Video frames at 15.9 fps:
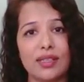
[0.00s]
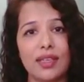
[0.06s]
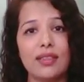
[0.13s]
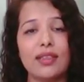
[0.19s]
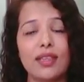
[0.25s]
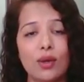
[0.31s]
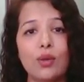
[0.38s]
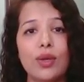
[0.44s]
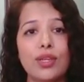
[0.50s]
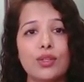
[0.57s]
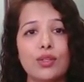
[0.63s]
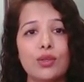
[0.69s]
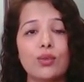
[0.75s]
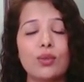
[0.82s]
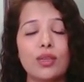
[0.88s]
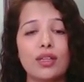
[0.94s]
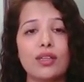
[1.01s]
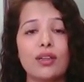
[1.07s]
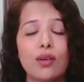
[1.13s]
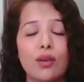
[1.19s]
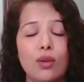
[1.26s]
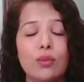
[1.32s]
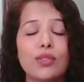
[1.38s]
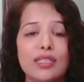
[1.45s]
and they're going to work
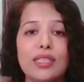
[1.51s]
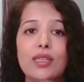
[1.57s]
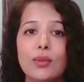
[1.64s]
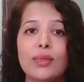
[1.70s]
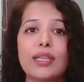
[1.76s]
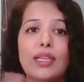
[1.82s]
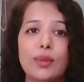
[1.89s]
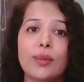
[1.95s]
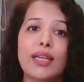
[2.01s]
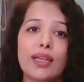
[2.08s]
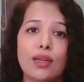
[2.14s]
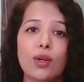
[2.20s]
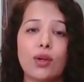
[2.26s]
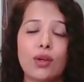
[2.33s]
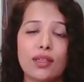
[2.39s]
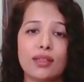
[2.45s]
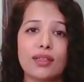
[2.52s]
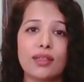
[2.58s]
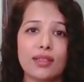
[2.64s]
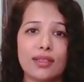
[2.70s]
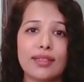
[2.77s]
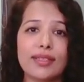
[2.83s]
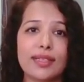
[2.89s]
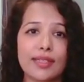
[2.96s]
almost equally well on
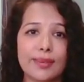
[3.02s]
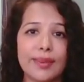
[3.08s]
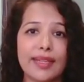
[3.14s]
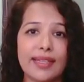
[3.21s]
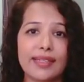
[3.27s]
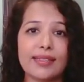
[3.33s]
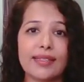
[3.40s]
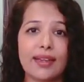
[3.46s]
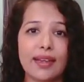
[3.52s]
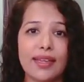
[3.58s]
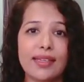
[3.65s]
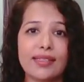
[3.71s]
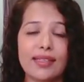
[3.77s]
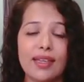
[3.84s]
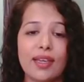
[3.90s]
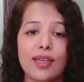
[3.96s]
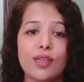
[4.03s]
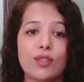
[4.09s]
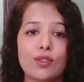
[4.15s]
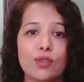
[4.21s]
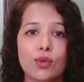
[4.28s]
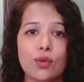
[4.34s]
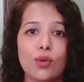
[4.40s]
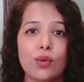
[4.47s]
girls as well as guys.
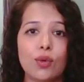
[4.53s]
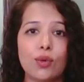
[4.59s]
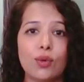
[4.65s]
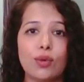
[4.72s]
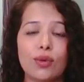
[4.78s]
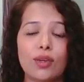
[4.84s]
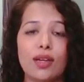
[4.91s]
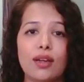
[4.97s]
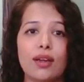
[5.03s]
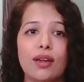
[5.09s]
So